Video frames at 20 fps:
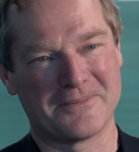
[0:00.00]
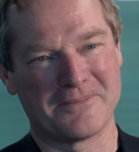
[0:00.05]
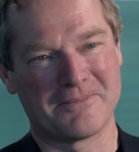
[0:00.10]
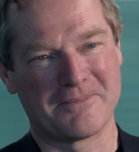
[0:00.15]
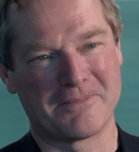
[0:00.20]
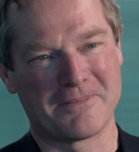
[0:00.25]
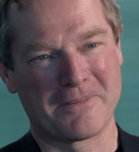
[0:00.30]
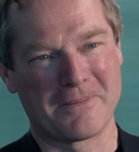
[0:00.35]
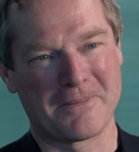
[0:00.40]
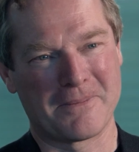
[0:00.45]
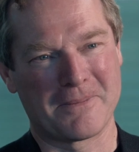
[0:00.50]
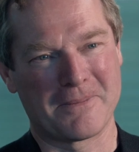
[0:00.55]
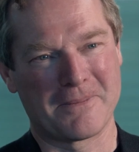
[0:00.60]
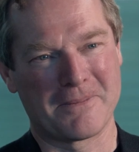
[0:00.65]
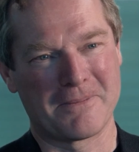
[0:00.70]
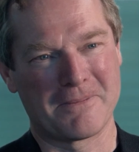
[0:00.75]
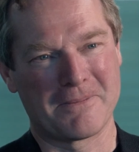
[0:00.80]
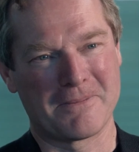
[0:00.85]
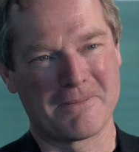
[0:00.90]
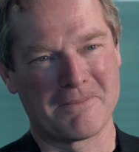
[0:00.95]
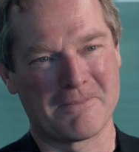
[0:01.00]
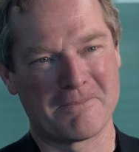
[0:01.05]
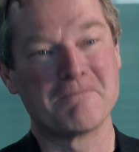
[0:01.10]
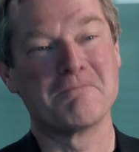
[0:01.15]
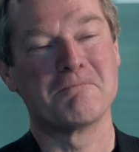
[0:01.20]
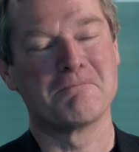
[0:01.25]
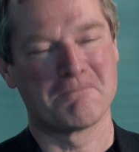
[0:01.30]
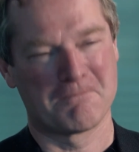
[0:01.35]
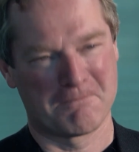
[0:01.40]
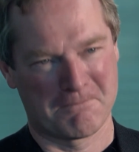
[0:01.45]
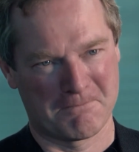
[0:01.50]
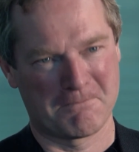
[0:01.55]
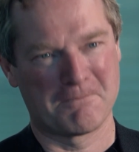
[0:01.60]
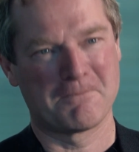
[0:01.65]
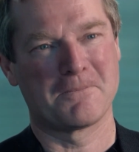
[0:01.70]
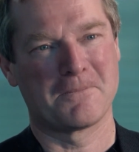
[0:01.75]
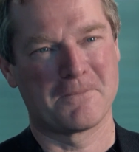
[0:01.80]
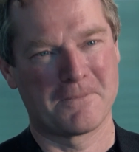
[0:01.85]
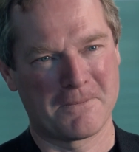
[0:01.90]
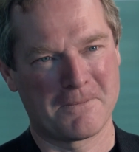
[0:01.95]
to
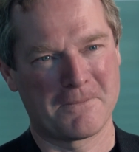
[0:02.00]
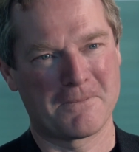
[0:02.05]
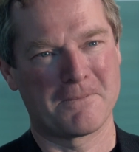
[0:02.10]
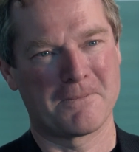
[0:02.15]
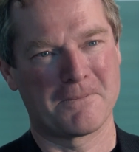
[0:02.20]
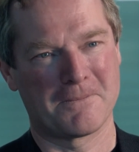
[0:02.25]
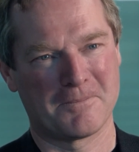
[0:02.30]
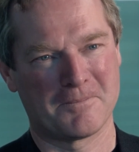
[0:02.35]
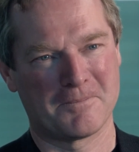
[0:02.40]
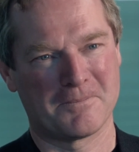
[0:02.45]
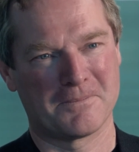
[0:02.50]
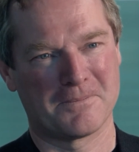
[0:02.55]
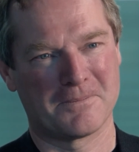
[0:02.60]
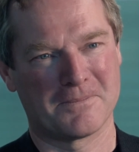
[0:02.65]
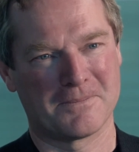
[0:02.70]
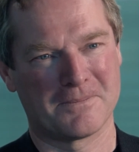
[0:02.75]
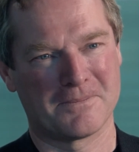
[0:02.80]
proteins, to metals,